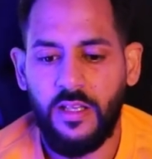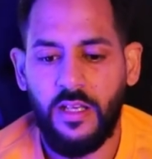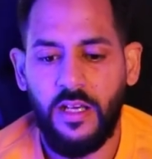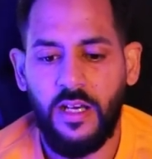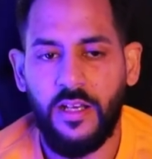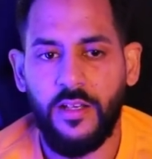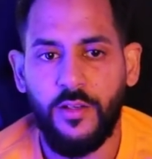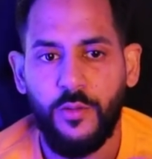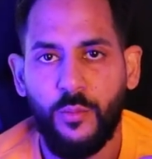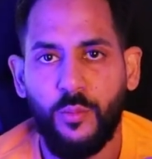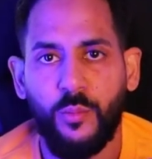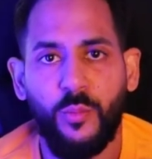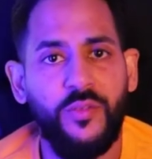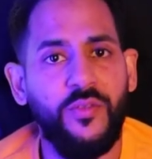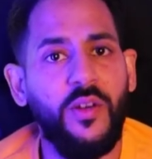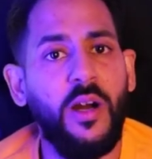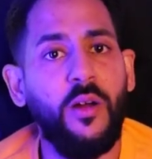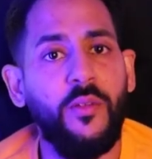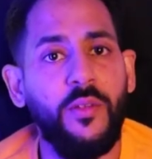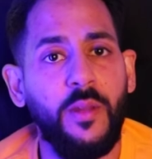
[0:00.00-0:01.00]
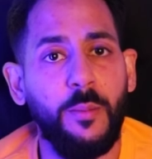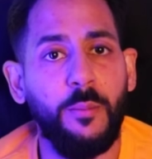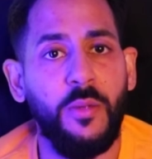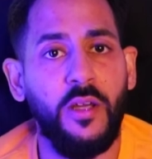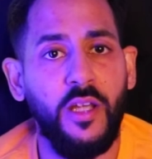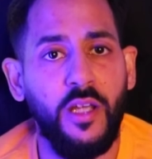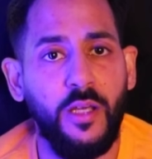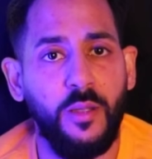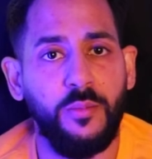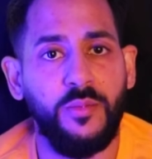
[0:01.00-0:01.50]
And without them
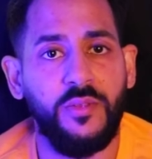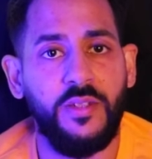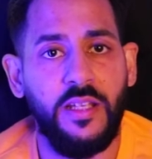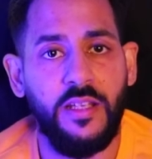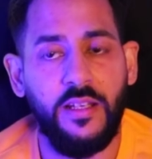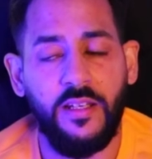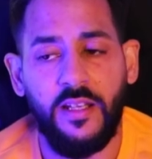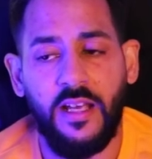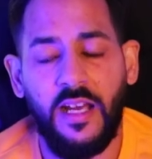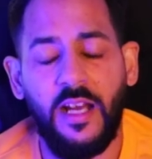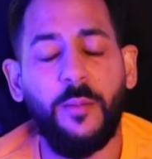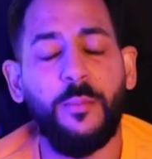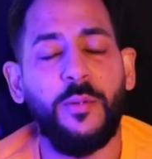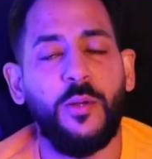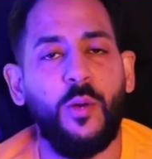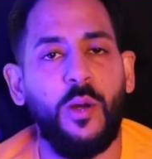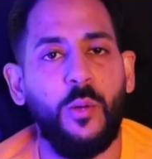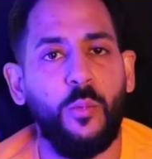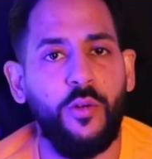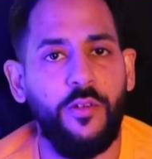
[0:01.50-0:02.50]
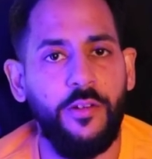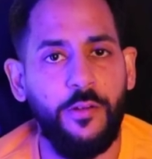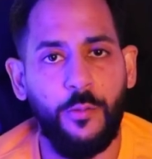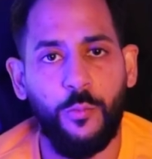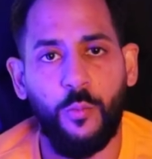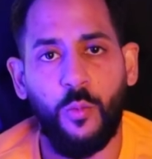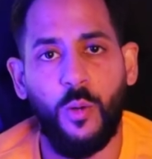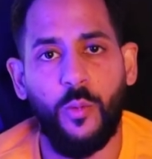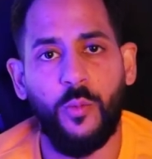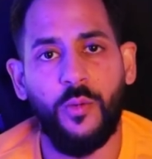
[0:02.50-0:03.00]
herbs, then I'd be quite worried
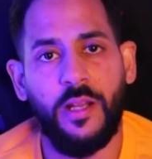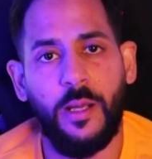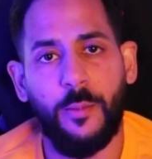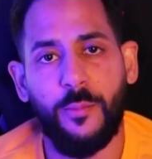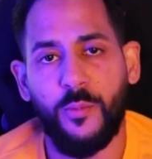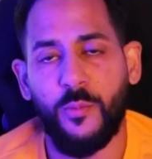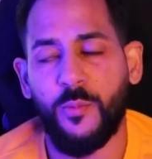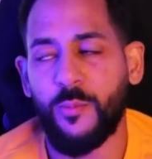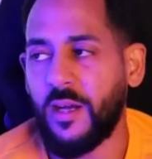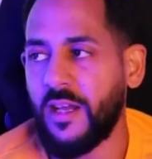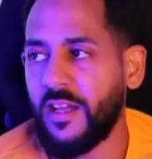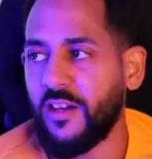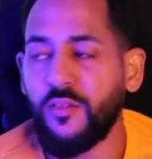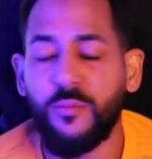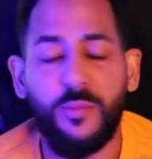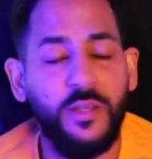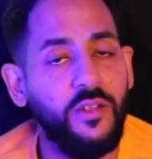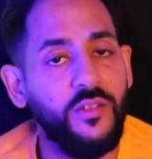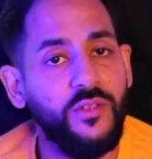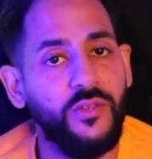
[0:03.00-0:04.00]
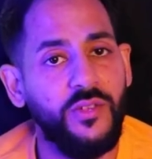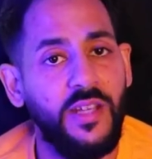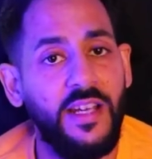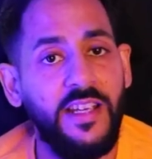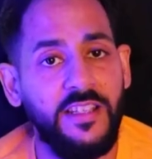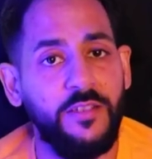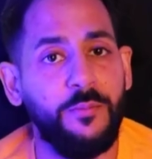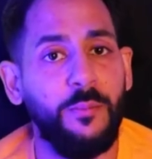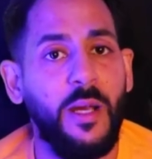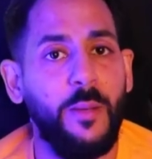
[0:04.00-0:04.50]
of what would happen with my health because that
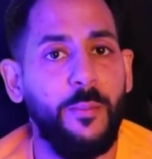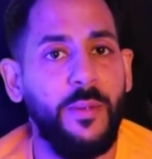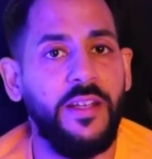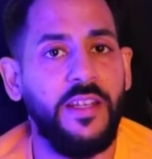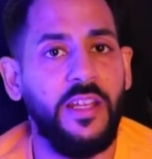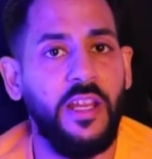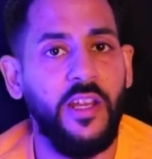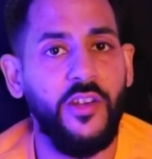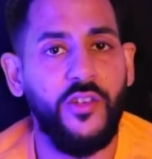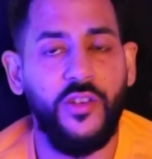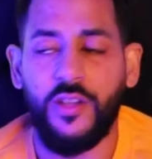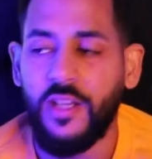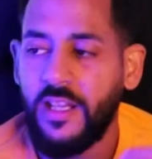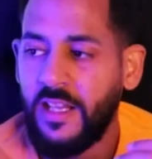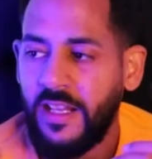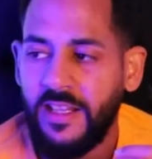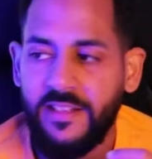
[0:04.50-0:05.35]
is my medication.